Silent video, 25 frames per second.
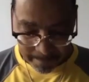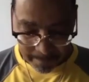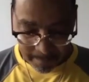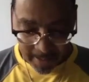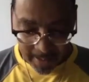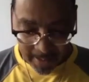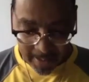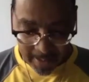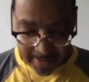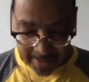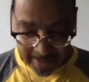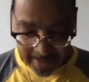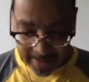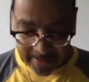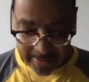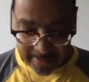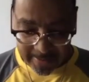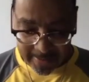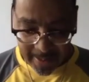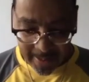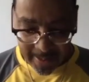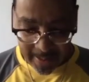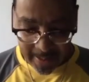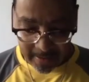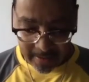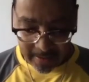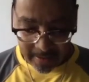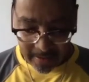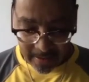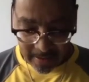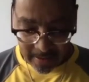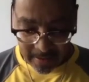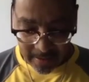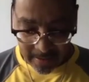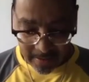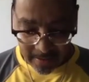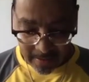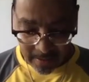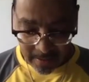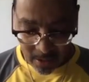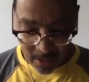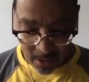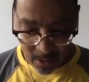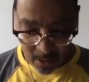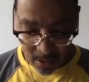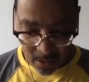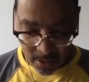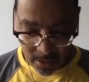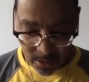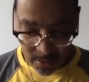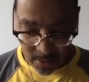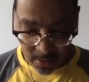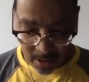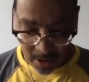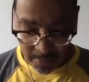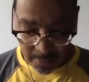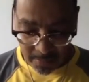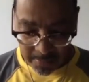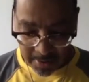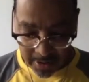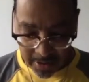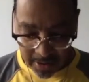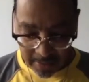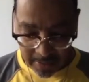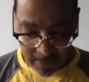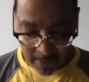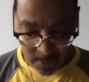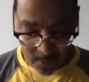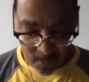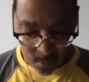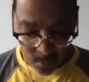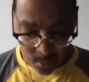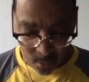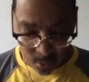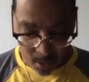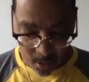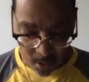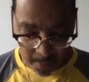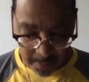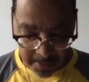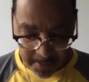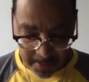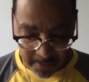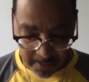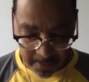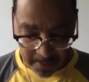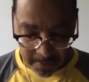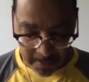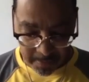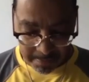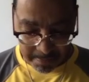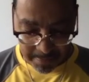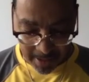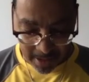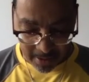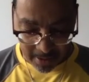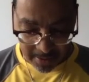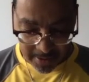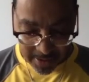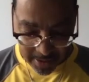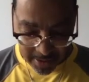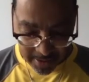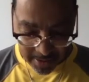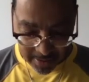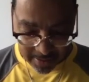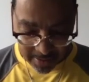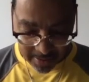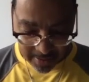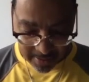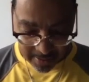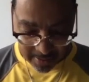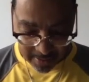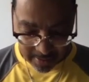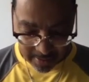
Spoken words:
And Jesus answered, oh, you unbelieving, warped, rebellious.